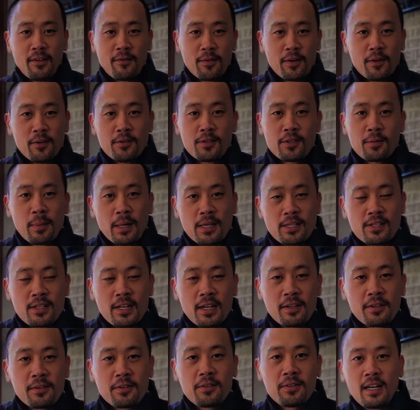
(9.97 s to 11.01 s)
you're new to my
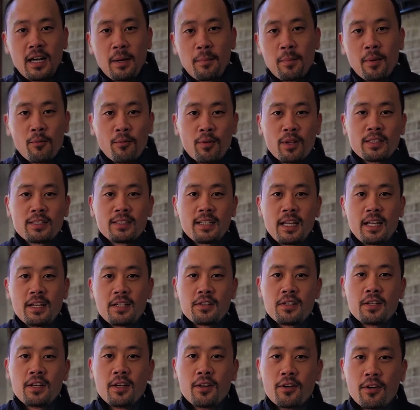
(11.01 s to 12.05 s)
channel, I'm a real estate
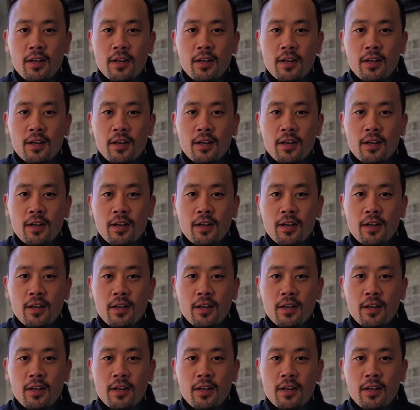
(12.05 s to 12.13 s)
agent here in